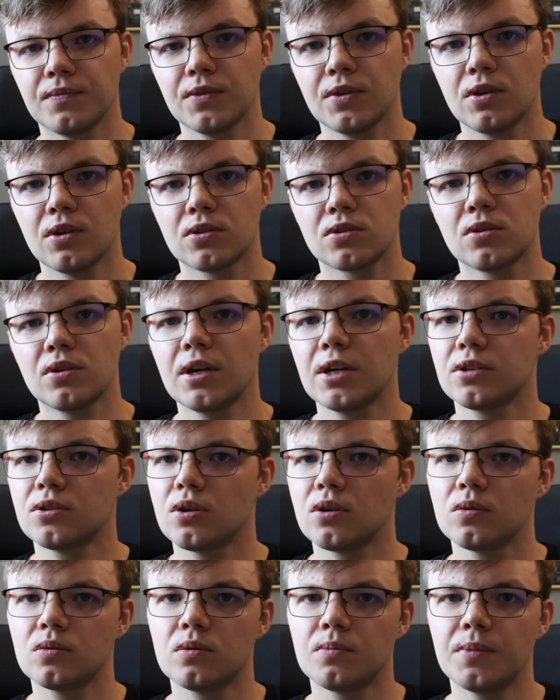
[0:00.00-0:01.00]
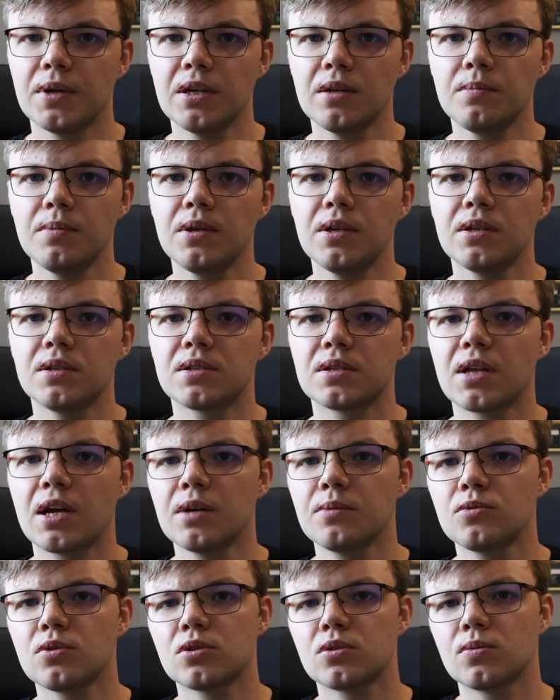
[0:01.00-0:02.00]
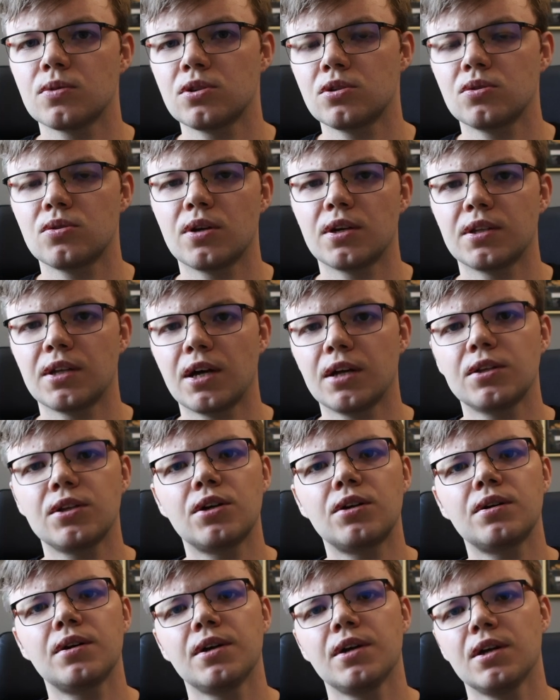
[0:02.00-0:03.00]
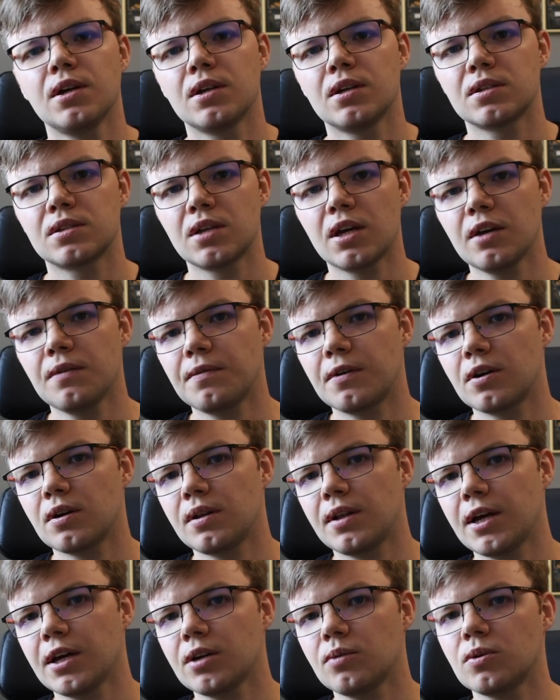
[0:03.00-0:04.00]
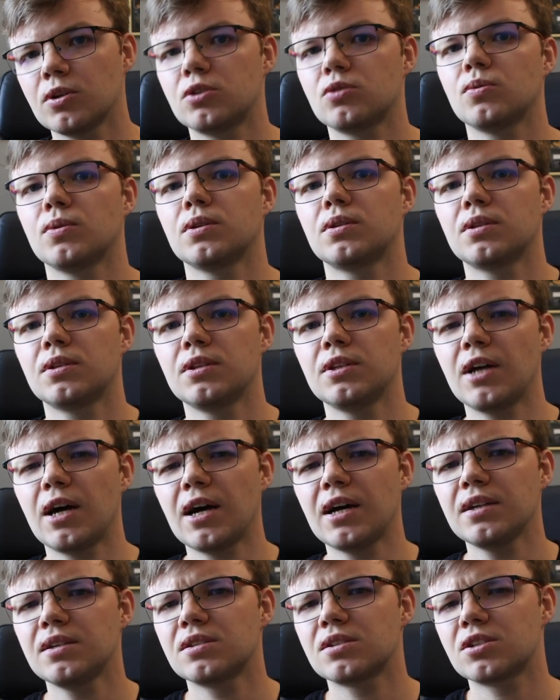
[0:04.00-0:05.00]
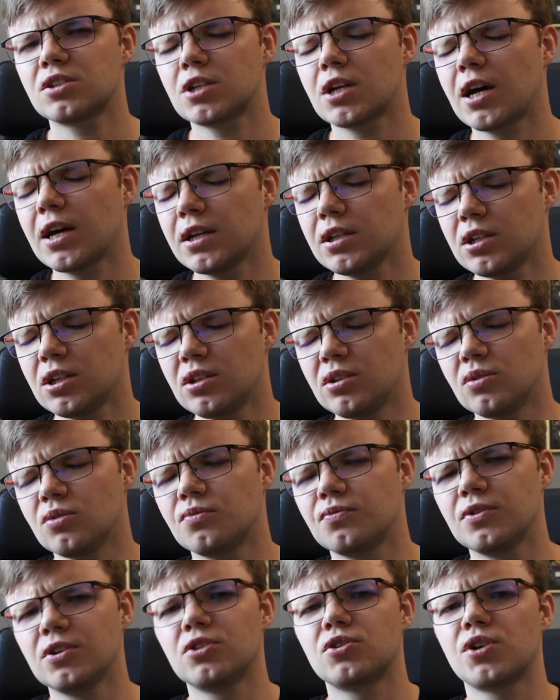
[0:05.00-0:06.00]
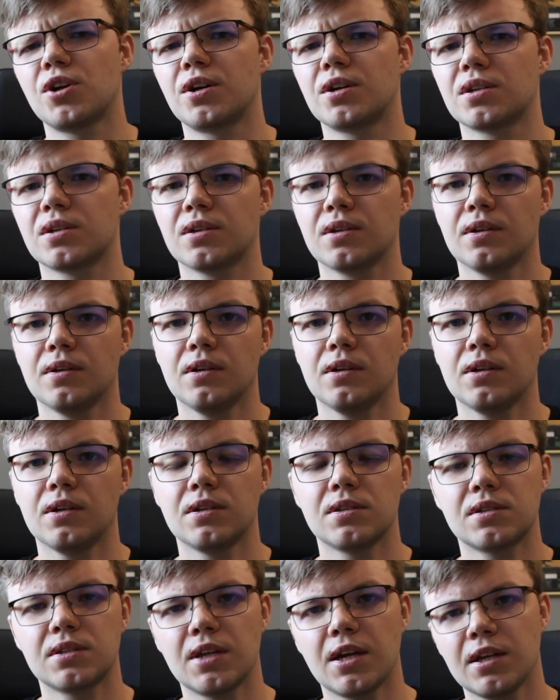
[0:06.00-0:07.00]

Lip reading: So I thought maybe it's time to switch to another, safer language with nice, shiny new features, instead